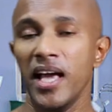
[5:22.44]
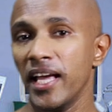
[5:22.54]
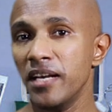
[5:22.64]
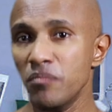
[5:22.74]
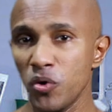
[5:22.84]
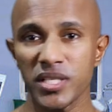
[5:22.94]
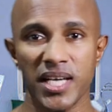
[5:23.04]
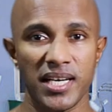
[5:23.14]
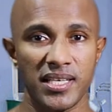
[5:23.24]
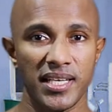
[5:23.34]
In most
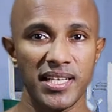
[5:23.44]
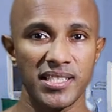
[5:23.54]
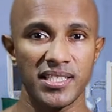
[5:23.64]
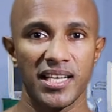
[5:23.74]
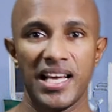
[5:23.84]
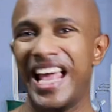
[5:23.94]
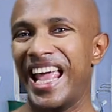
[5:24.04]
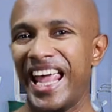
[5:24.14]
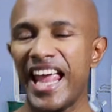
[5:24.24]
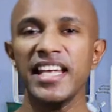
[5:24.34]
countries,
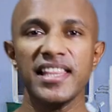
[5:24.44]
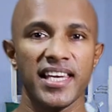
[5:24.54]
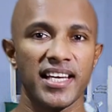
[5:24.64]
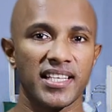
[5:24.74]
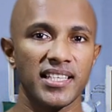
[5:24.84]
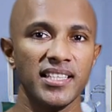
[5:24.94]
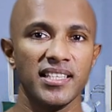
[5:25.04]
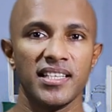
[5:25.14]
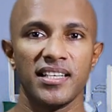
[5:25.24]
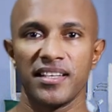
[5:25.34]
any theater
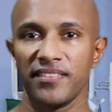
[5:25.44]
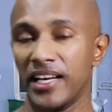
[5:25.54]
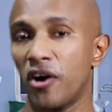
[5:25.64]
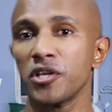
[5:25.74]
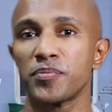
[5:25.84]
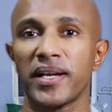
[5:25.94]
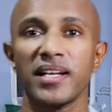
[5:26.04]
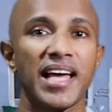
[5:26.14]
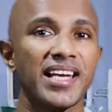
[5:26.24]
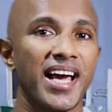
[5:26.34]
in a hospital
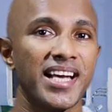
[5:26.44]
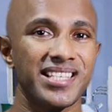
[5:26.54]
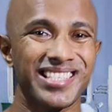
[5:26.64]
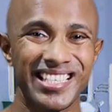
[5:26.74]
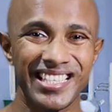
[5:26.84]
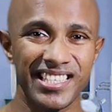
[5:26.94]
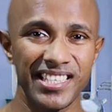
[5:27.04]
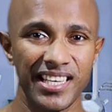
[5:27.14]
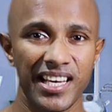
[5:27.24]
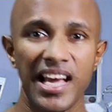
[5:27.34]
that has a
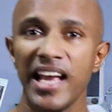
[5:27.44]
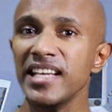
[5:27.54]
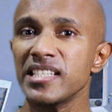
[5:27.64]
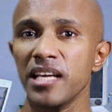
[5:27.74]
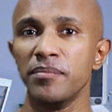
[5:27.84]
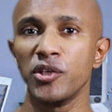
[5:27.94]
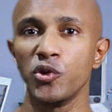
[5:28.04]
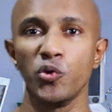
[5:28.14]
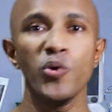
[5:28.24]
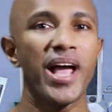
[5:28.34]
surgeon is able to
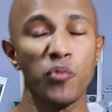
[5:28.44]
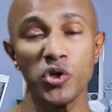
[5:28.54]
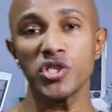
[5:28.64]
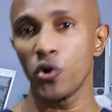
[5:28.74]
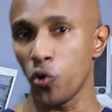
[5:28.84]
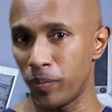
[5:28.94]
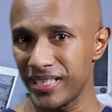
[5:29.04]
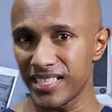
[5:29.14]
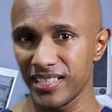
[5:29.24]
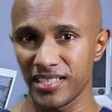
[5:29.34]
do most open
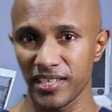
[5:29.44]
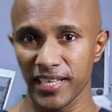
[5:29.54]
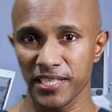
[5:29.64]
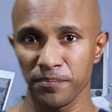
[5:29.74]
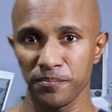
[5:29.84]
surgeries.